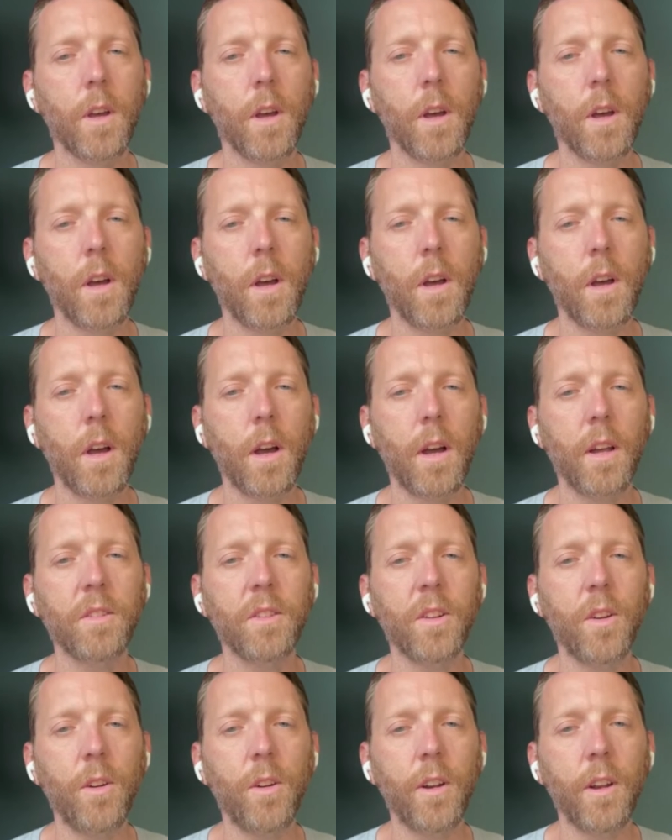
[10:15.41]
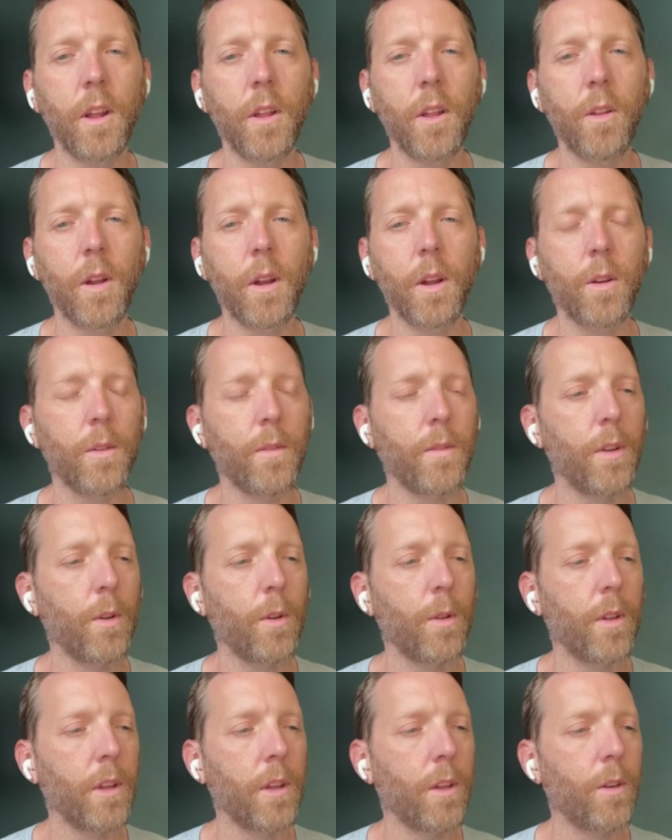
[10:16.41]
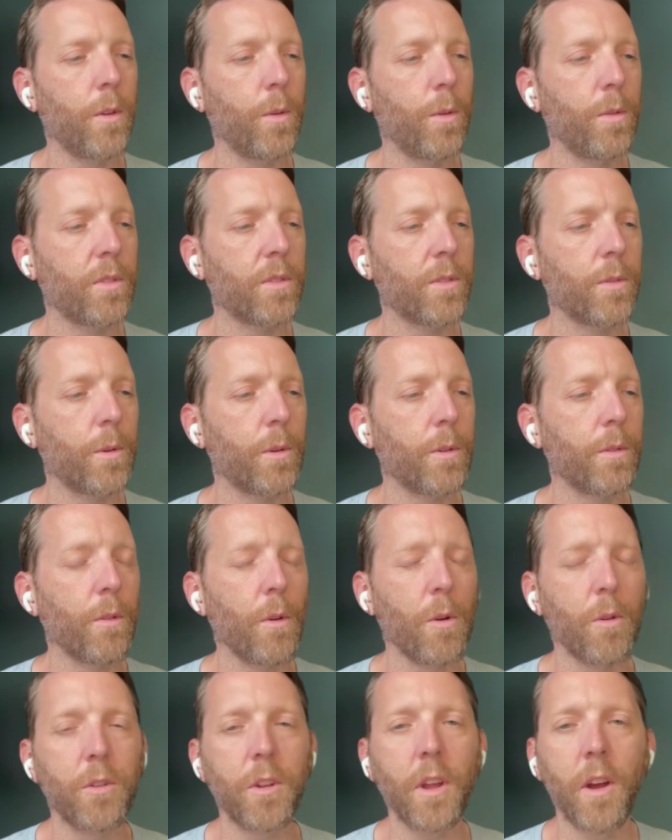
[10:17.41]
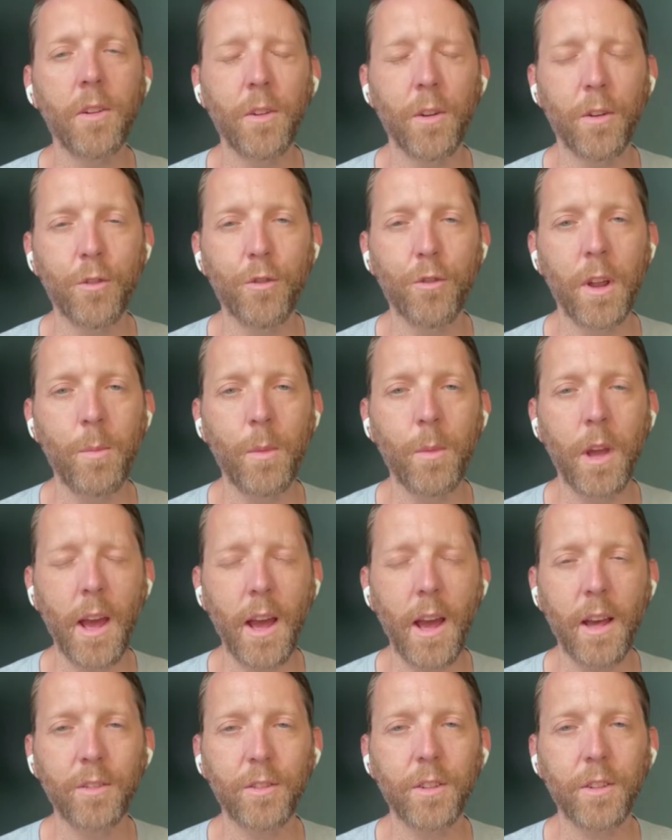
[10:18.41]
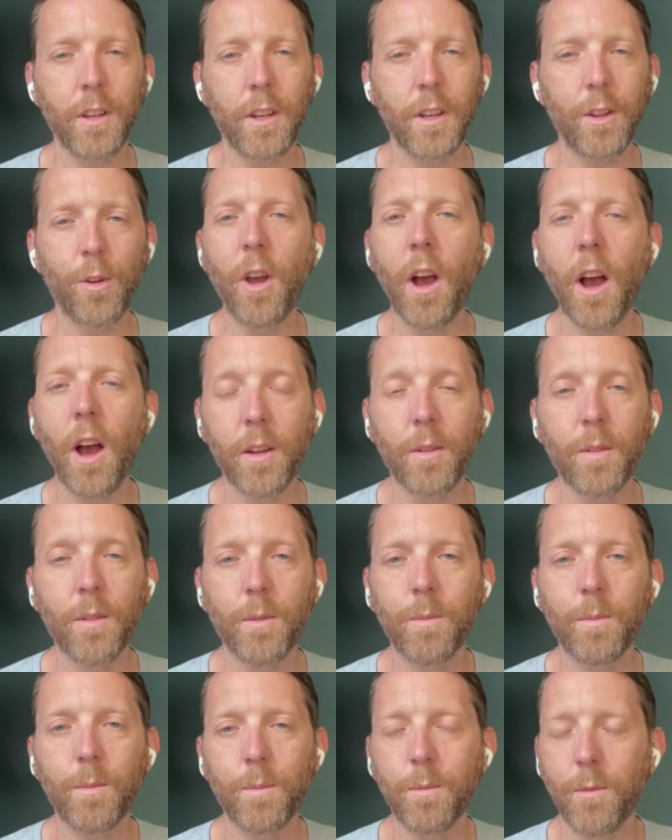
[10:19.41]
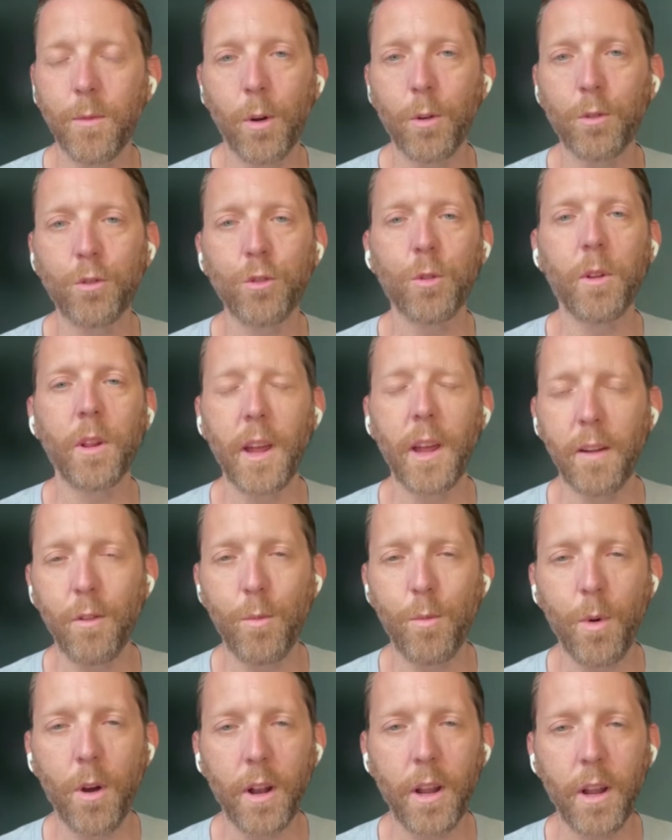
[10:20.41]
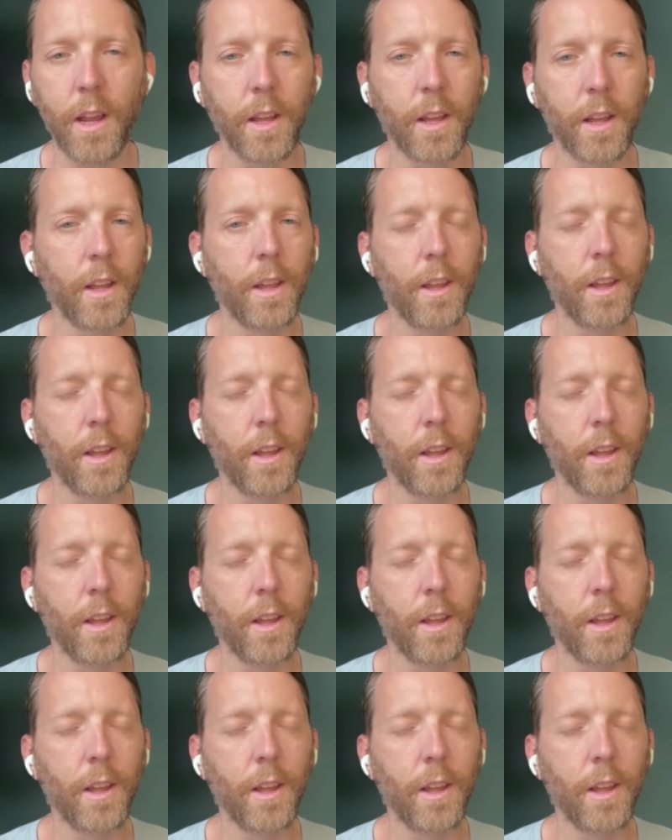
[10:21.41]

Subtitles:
I saw in another interview that you sort of wrote down your dream cast and you got virtually everybody.